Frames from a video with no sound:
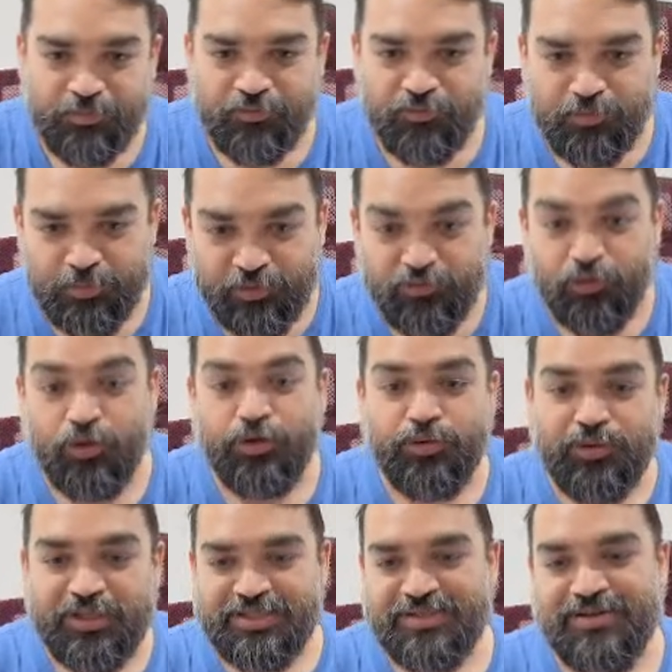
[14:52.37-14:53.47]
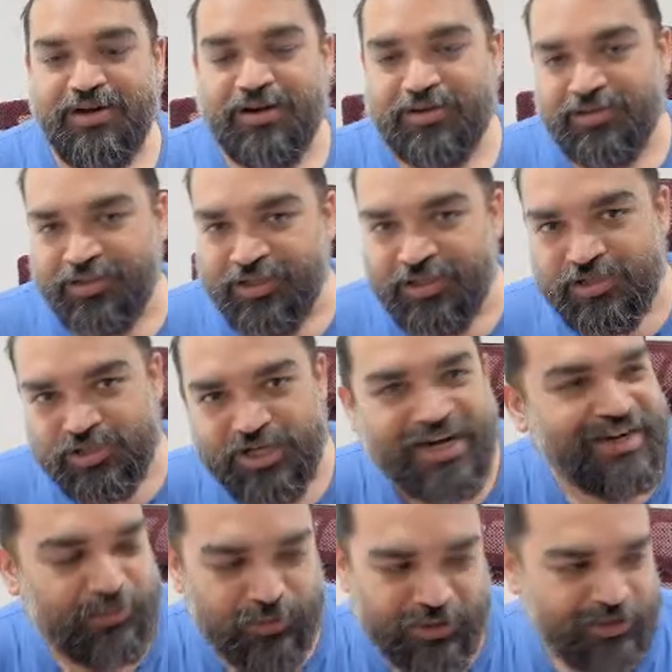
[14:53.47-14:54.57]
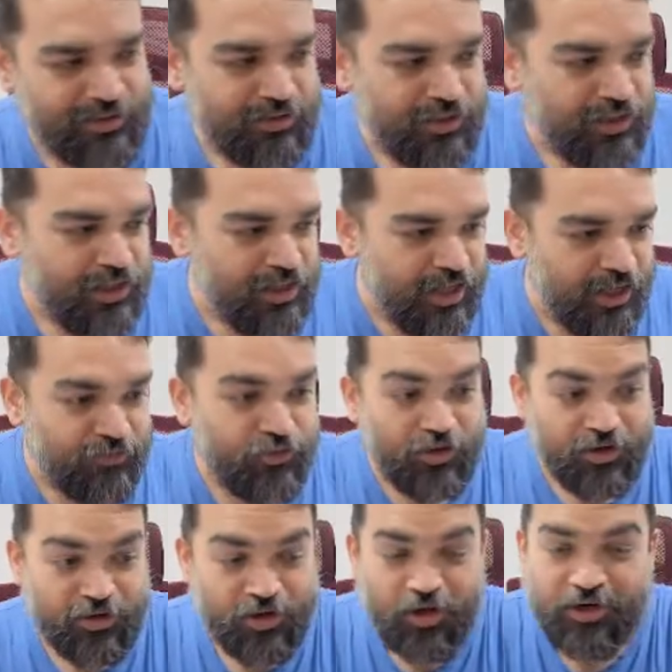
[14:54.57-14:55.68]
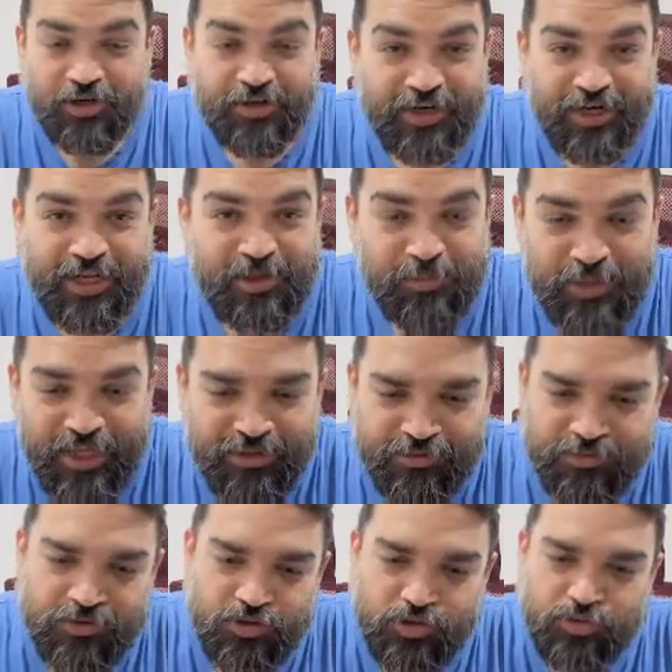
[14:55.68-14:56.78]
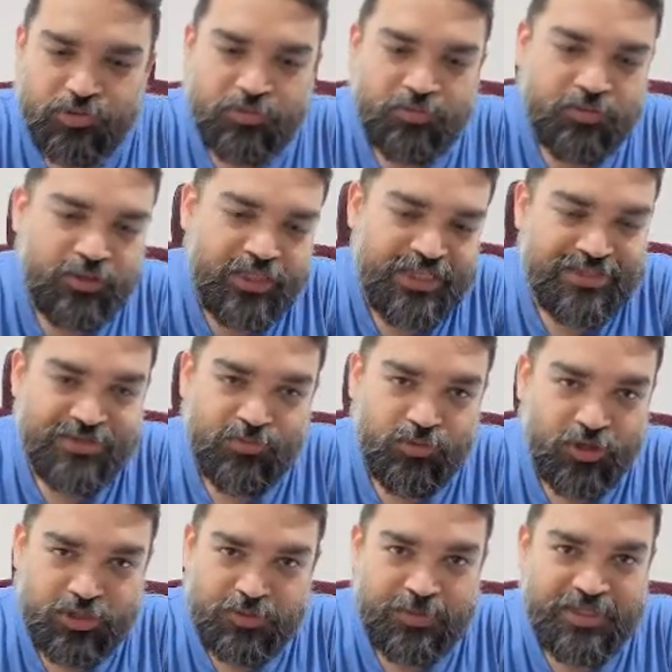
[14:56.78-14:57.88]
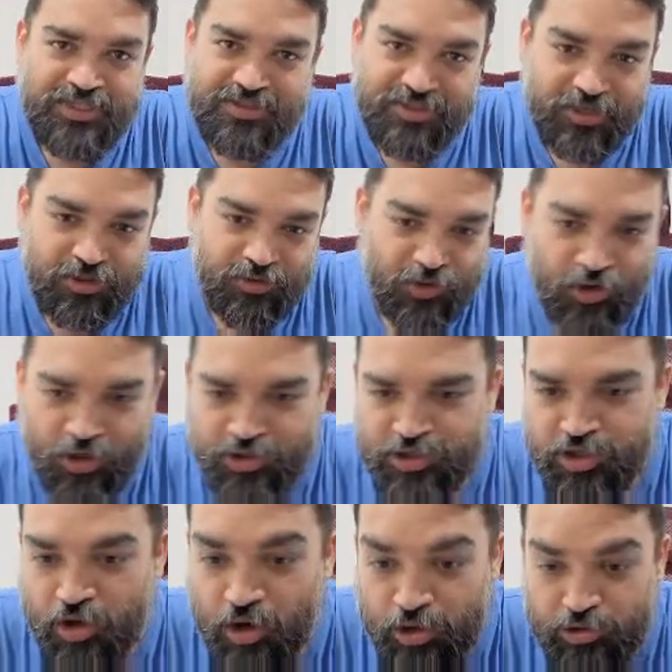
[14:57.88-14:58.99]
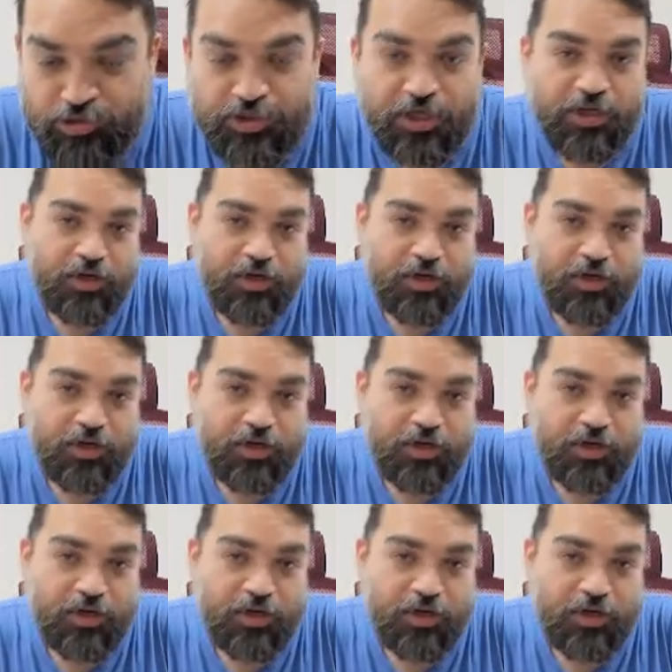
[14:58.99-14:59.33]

before you can start chatting with it. If you are on a trial plan, these workspaces that you launch auto shut down